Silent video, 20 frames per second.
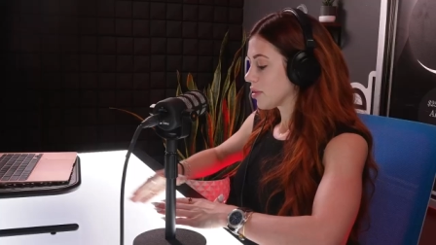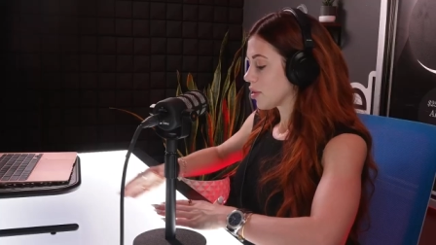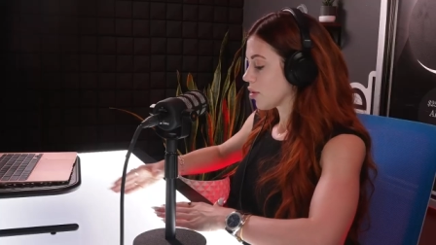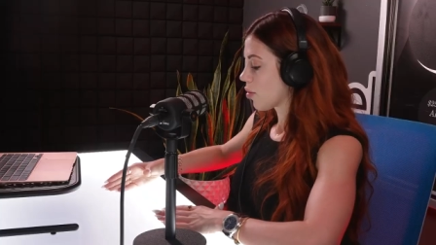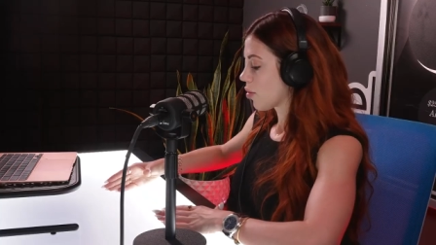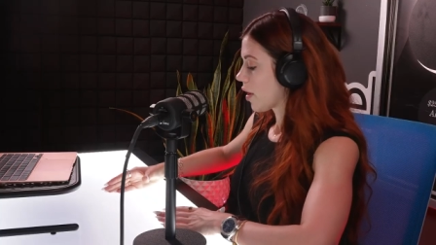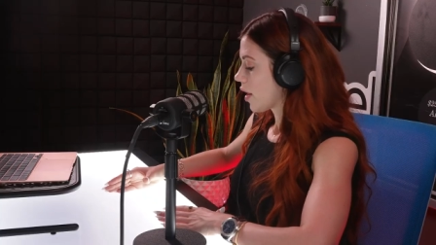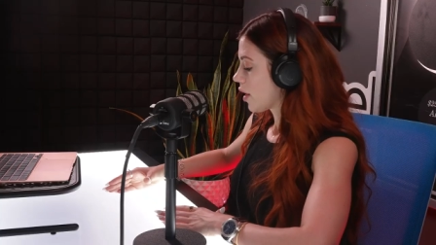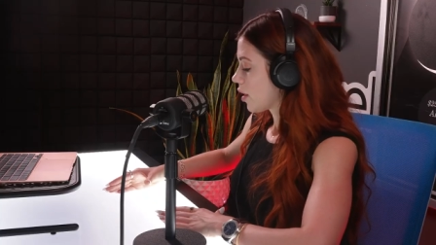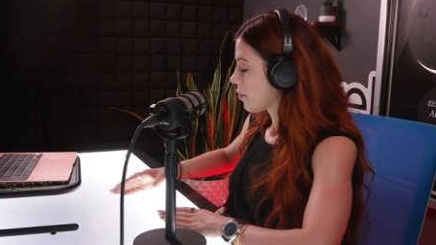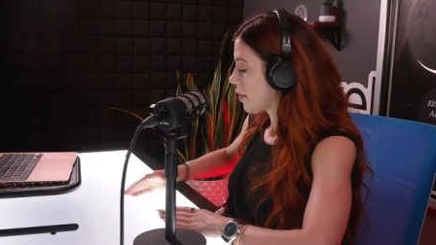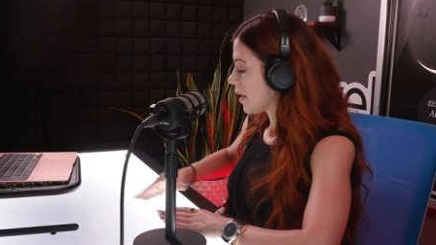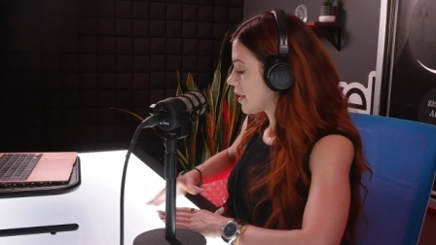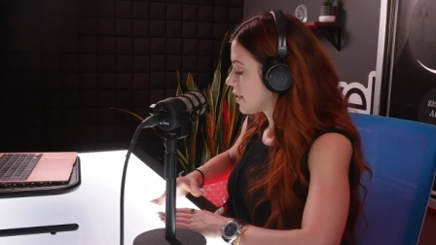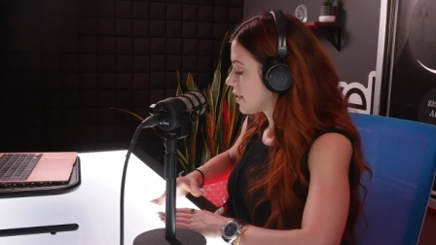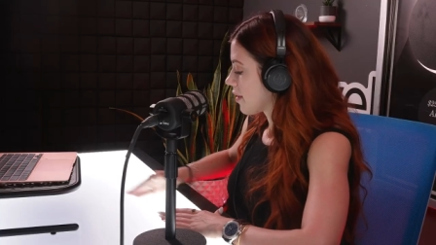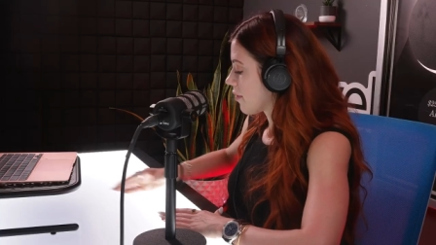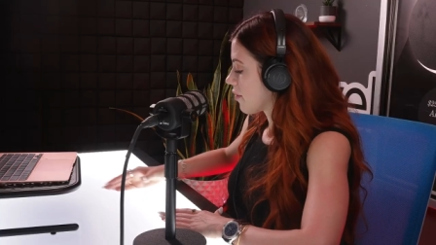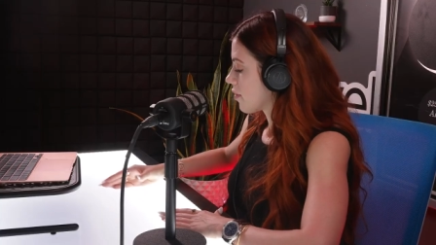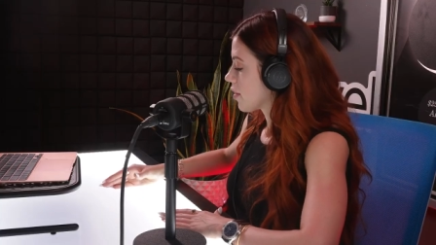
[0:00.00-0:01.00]
acquired by
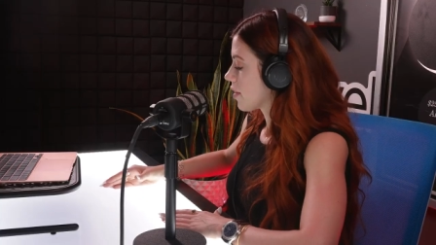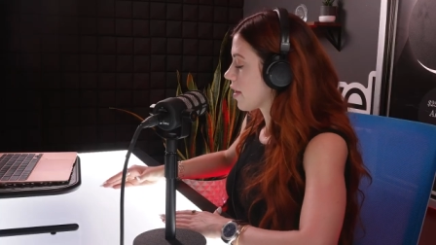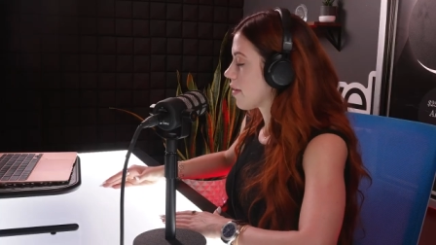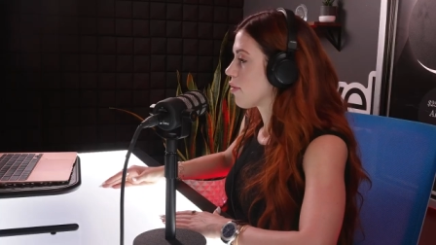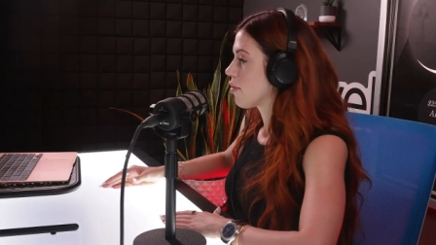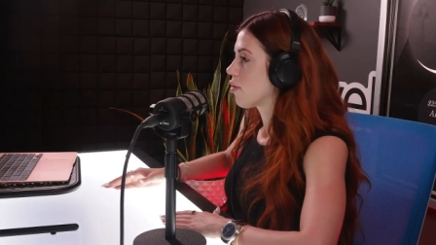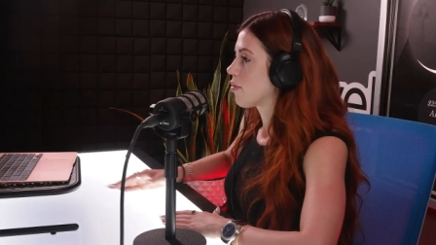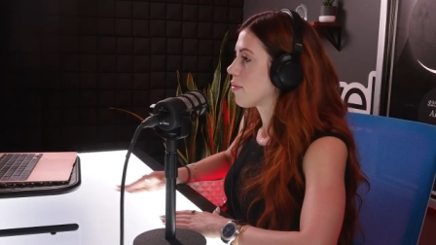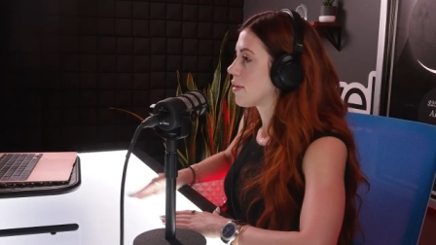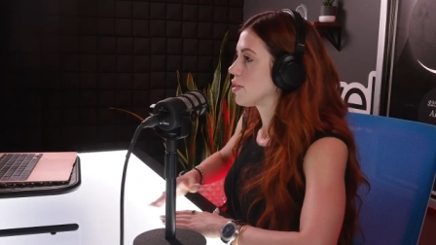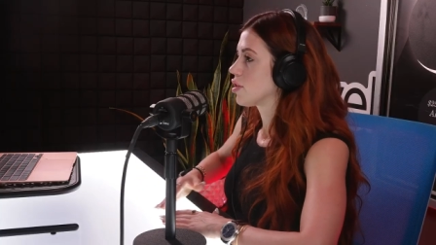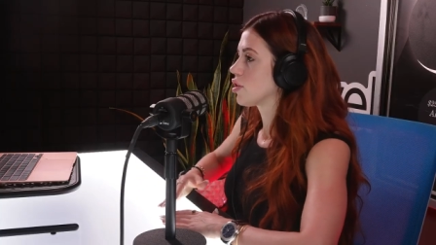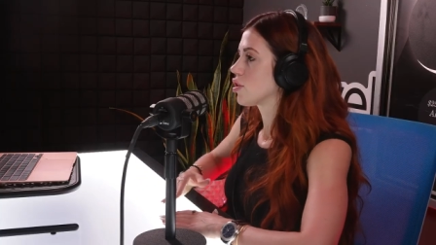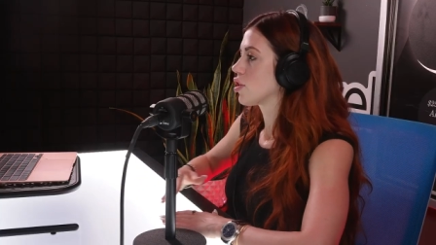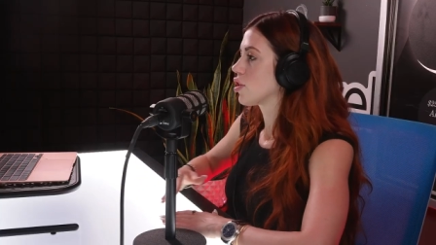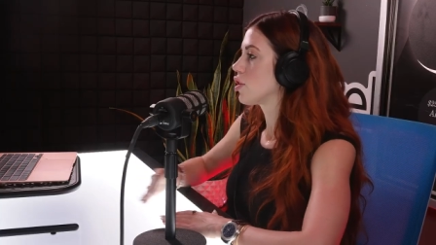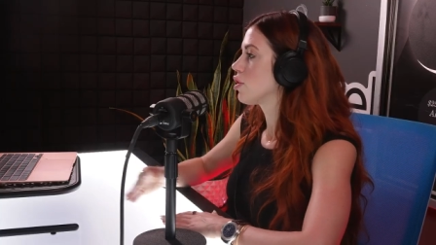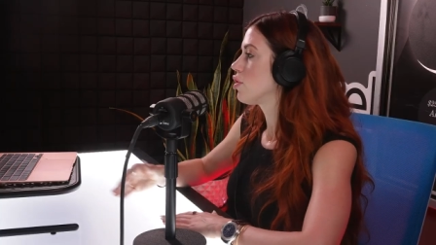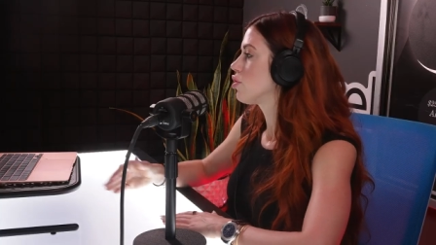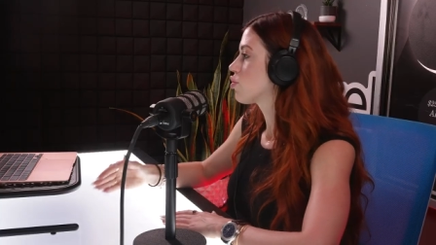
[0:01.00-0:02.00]
Seventh Level, which is a
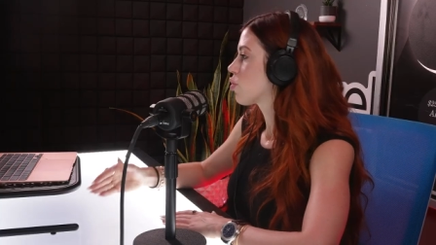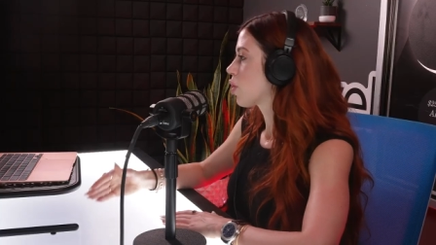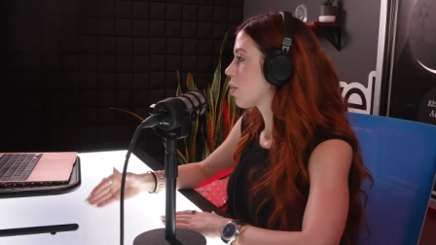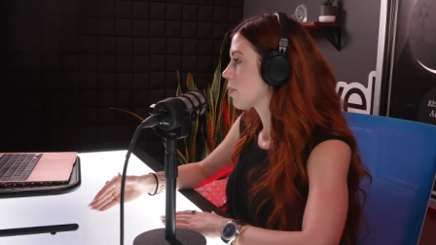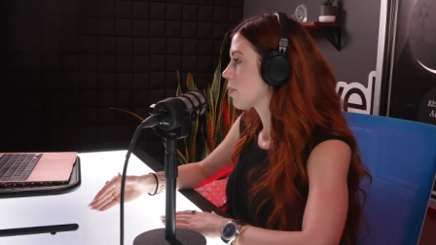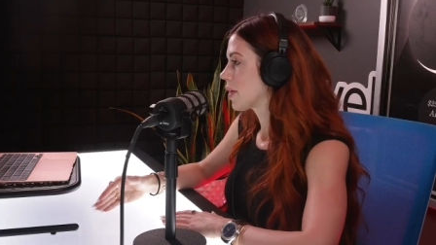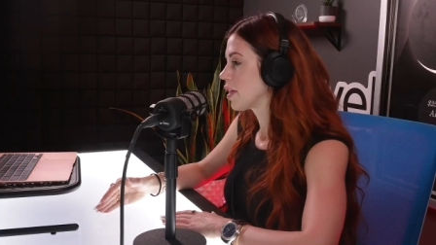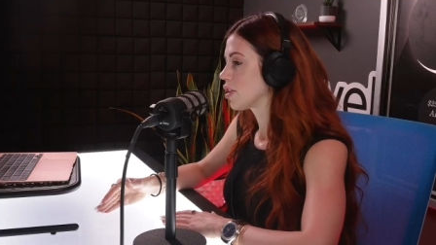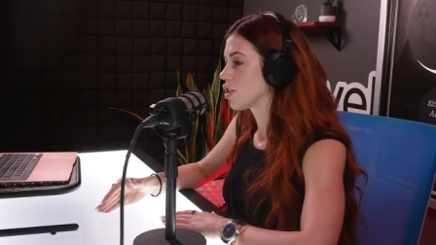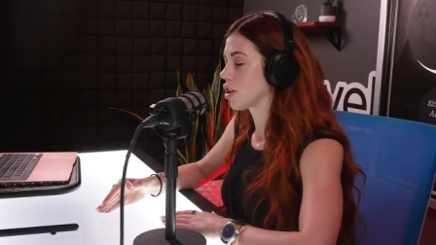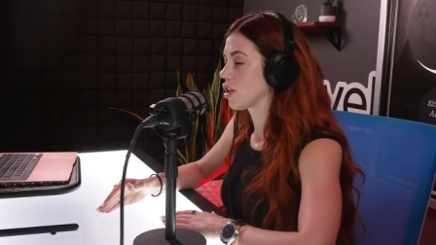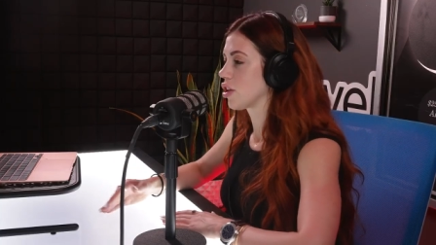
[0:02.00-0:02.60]
huge corporation.